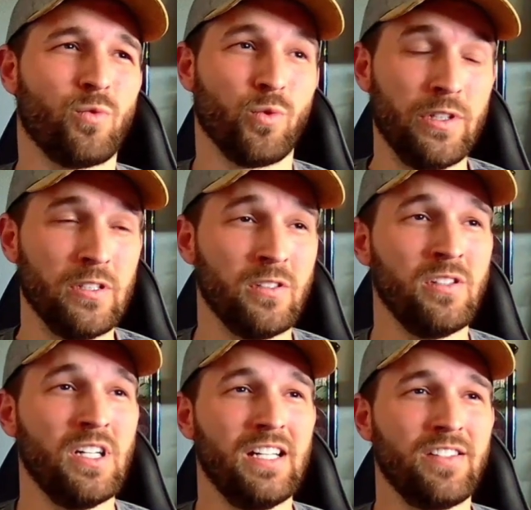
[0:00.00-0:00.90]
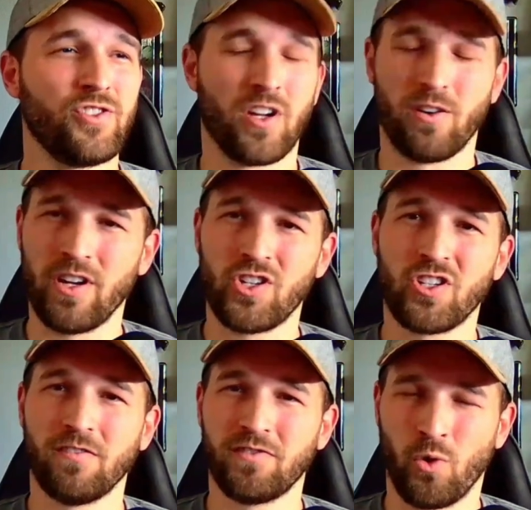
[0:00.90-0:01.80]
real
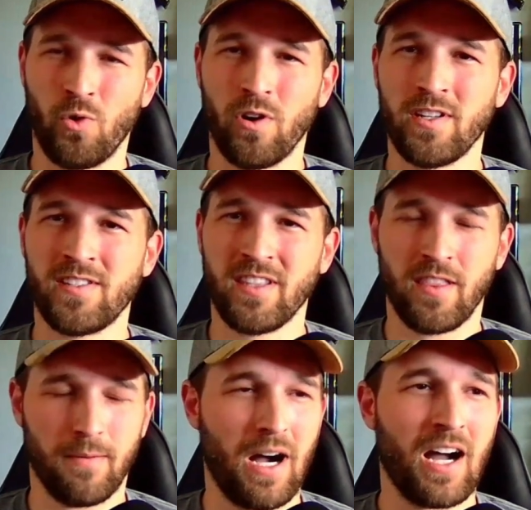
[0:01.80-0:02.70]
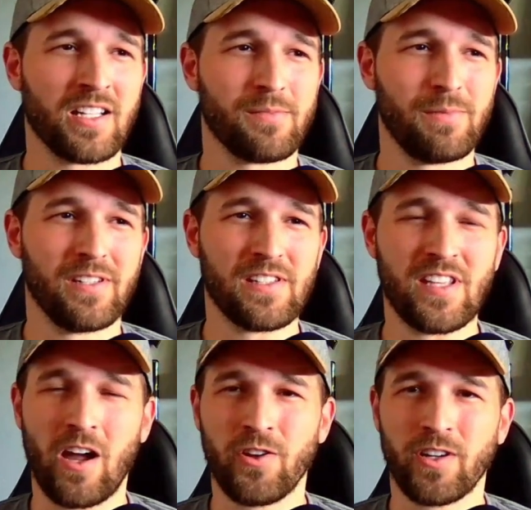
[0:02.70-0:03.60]
generation of toys in the box, because
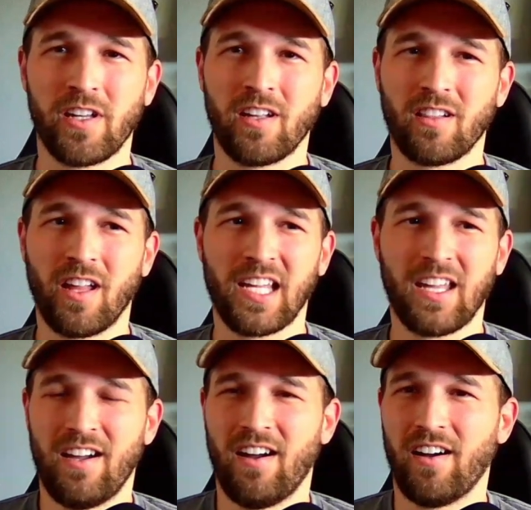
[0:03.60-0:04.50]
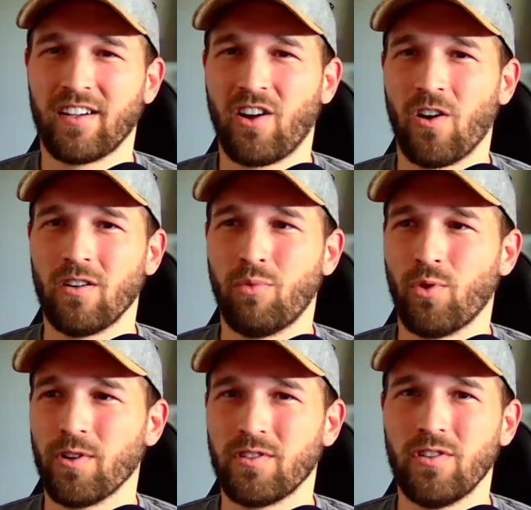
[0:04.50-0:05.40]
now you're getting like a
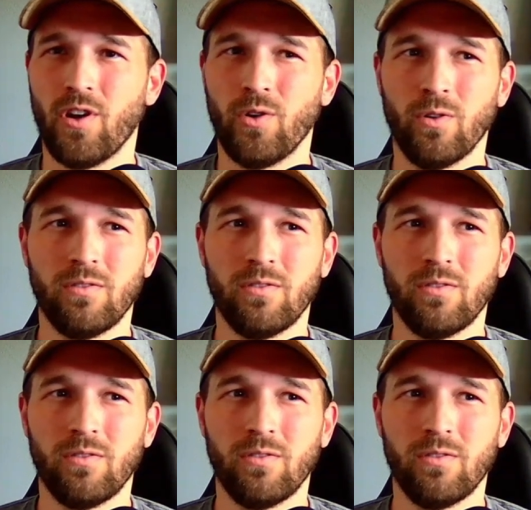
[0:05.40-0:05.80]
cardboard note